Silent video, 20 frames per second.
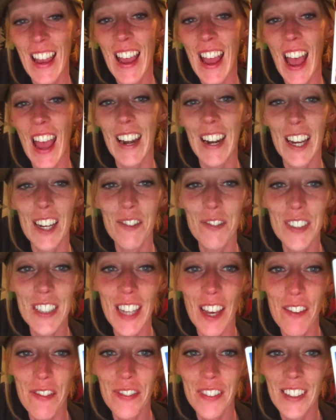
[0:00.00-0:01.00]
And I've
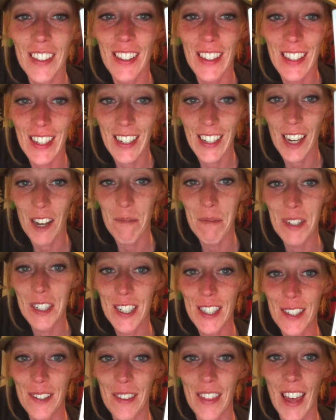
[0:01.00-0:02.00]
definitely come
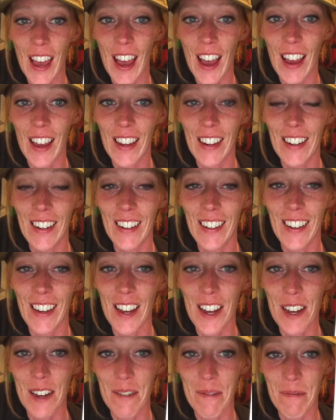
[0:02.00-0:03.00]
into that
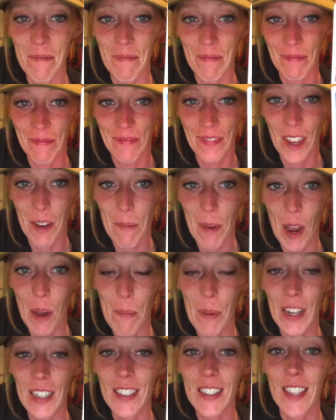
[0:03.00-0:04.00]
about
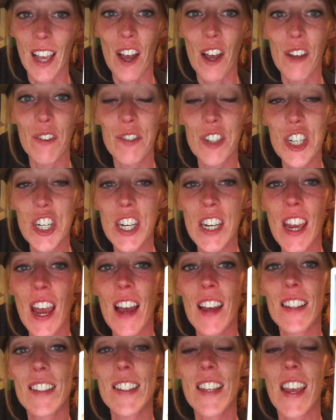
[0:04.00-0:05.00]
myself. She
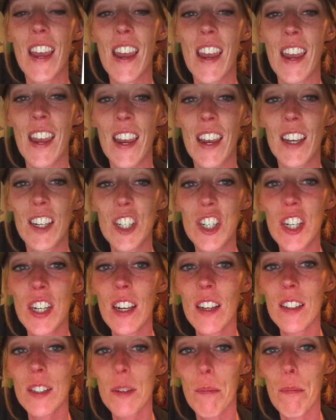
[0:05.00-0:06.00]
has
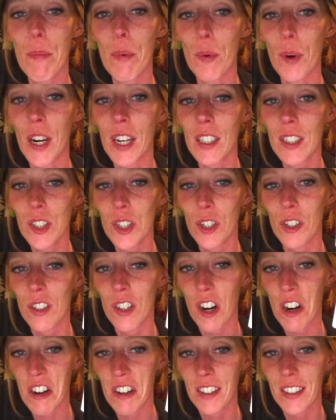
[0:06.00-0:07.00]
embraced her
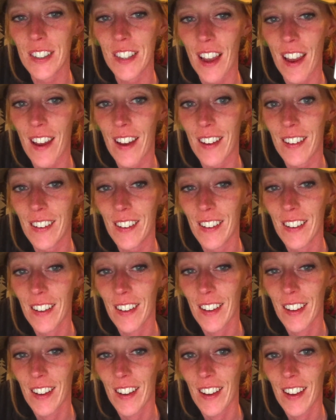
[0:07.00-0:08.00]
dark side.
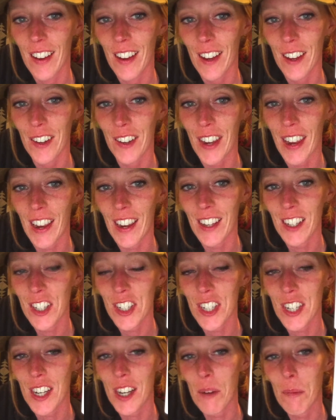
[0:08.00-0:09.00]
Okay,
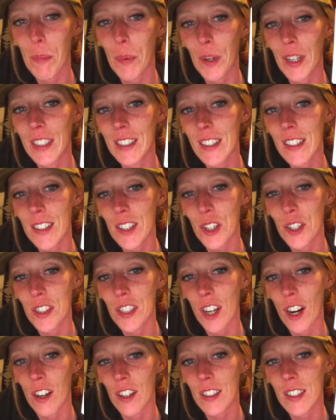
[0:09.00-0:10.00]
she embraces her
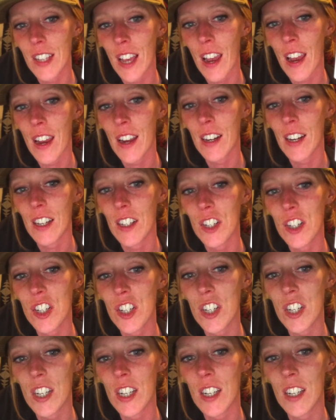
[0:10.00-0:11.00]
dark side, and
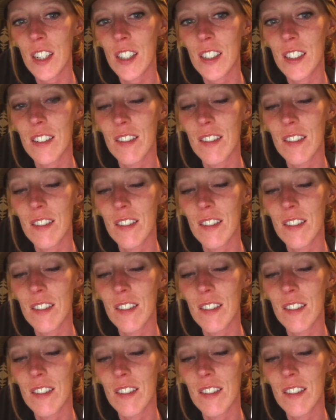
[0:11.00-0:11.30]
she